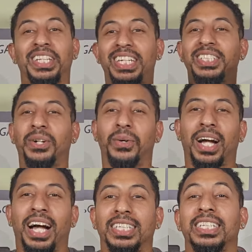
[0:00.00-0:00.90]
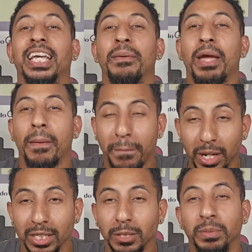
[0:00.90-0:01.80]
there you go guys, Game Aim
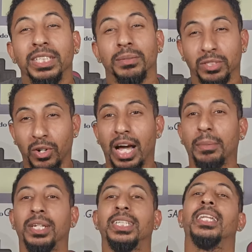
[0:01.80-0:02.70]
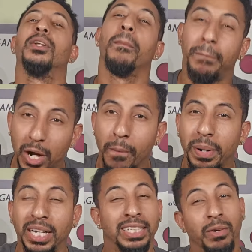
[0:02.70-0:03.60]
Plus. Please subscribe, click that little bell
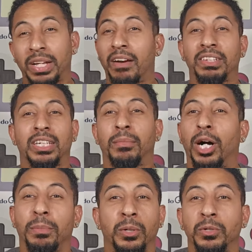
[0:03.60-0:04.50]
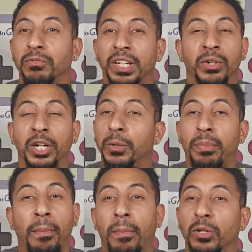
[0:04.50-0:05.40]
button, that way every time I upload a new video, it'll
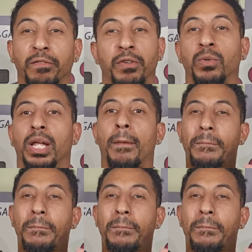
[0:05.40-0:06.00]
pop up on your phone like,